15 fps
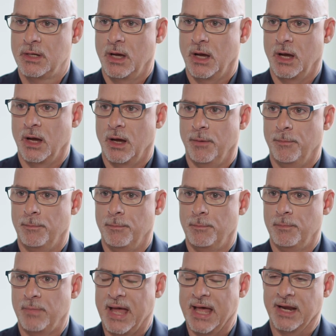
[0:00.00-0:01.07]
And
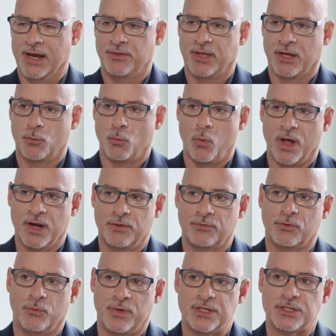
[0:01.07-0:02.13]
I think one of the
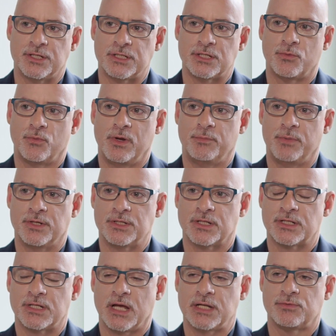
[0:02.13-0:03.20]
reasons that we've been
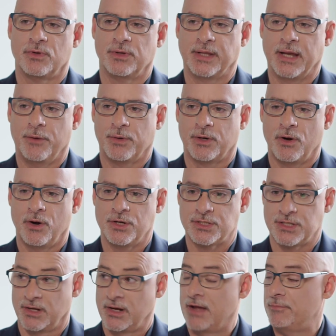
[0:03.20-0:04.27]
successful in that regard is
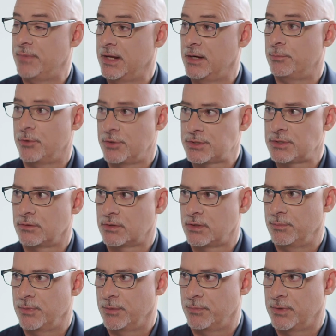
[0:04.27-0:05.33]
that I've made a personal
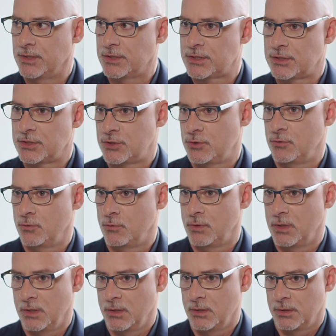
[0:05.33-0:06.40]
commitment to
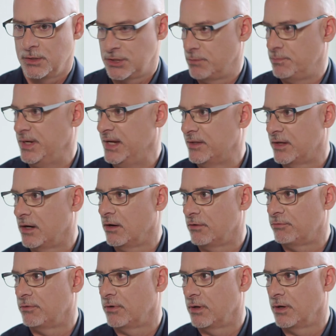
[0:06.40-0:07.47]
be there
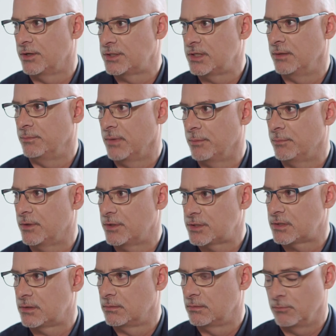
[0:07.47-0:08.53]
for our team members,
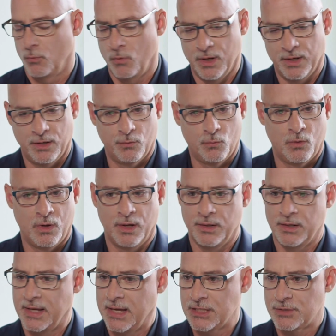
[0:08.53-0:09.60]
one-on-one,
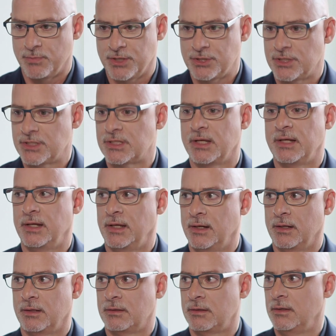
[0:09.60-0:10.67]
as much as they need
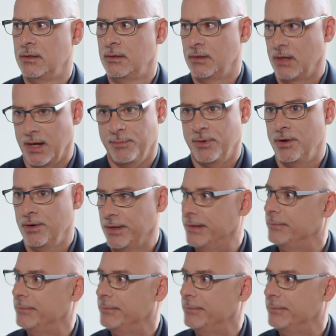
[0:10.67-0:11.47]
it. I'm all in.